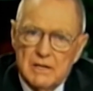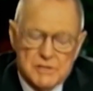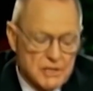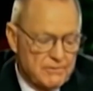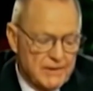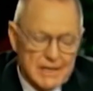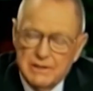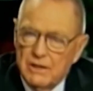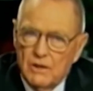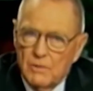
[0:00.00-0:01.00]
See,
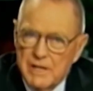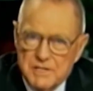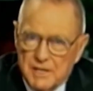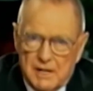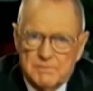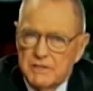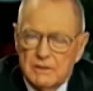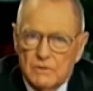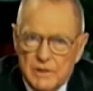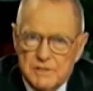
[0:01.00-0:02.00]
faith always stops
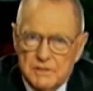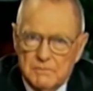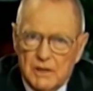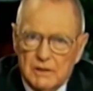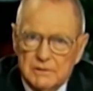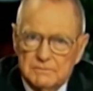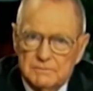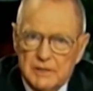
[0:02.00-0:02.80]
at the question mark.